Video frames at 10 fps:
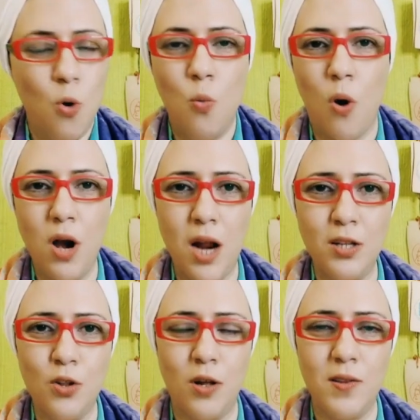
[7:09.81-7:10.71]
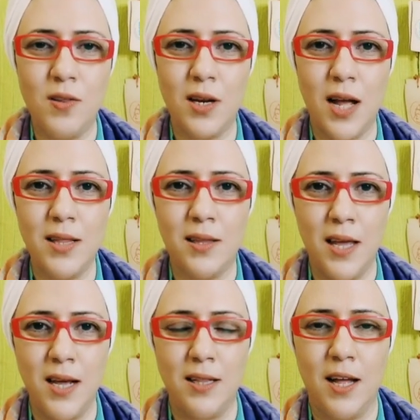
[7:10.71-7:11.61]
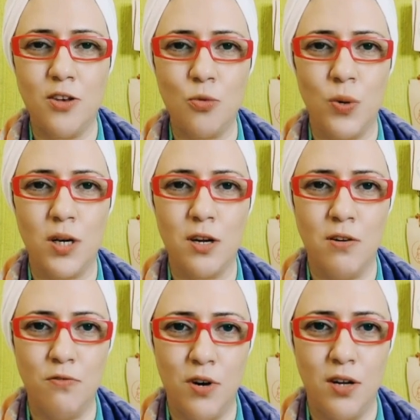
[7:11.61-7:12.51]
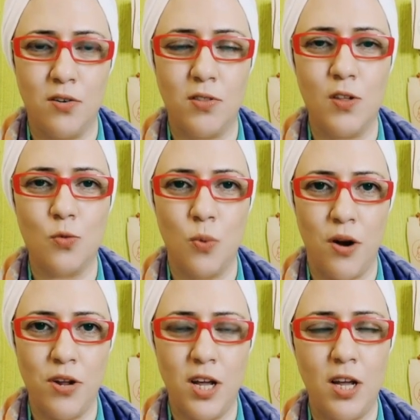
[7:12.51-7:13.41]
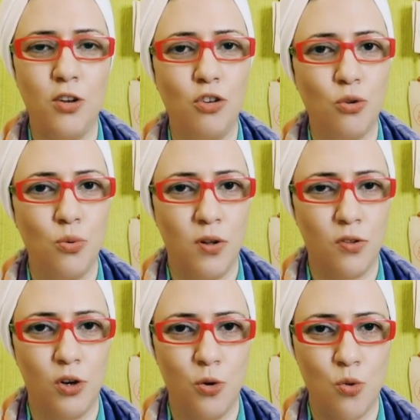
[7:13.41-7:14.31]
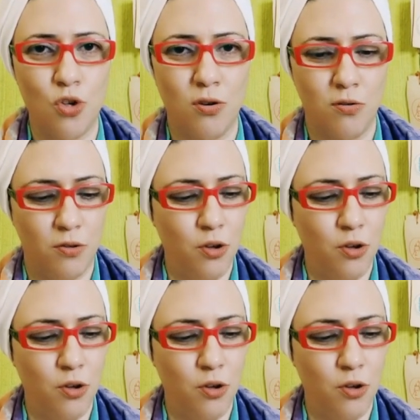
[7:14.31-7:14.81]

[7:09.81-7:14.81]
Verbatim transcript: What are the thoughts that I think that will convert this worry into a solution?